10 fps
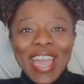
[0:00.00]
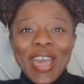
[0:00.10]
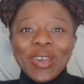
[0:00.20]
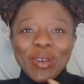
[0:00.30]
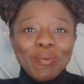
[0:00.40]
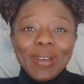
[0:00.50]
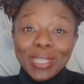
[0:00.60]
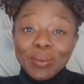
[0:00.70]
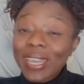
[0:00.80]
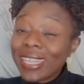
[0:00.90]
Go and buy
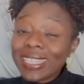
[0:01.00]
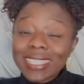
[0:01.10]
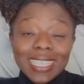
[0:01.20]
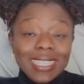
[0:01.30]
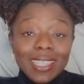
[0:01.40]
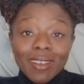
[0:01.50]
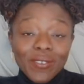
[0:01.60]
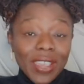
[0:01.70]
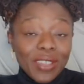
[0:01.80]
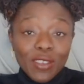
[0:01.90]
the book, and it's
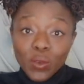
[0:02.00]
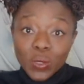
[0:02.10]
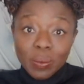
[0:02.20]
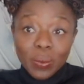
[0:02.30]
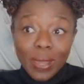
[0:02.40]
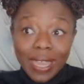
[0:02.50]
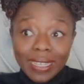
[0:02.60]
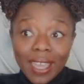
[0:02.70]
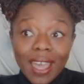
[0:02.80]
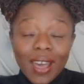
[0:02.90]
very affordable, and
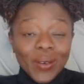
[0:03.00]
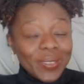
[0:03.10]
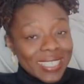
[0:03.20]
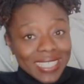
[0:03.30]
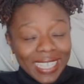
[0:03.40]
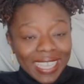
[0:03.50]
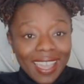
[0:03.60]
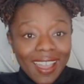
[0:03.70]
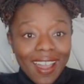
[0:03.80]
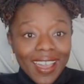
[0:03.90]

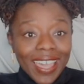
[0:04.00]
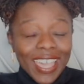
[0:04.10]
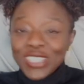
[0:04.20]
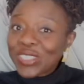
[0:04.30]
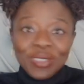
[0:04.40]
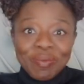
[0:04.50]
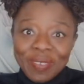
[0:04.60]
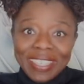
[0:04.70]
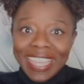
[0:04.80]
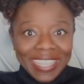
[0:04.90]
honestly it shouldn't
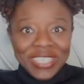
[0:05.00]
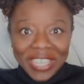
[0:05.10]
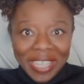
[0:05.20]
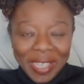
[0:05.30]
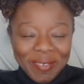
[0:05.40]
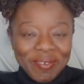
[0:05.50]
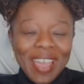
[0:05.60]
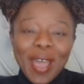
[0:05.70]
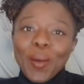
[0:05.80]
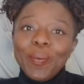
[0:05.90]
be that cheap,
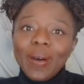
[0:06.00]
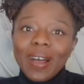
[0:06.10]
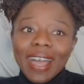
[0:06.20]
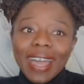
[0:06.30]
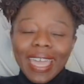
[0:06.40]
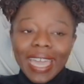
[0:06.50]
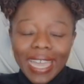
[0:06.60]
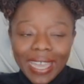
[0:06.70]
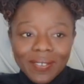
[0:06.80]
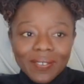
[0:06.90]
but
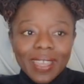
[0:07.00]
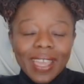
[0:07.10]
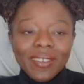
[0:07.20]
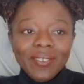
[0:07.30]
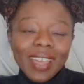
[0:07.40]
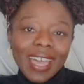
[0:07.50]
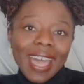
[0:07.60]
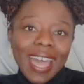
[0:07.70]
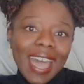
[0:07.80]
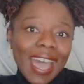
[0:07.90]
I
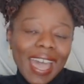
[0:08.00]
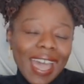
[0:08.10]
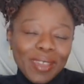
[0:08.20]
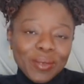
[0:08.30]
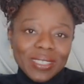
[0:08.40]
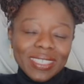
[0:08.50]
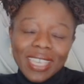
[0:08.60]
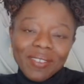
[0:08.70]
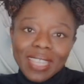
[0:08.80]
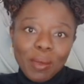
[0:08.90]
was
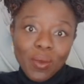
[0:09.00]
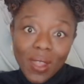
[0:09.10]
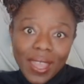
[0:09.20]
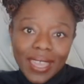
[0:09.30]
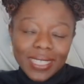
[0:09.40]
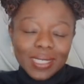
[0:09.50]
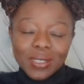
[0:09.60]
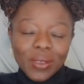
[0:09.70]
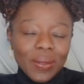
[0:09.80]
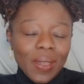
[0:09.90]
given that price,
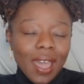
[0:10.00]
so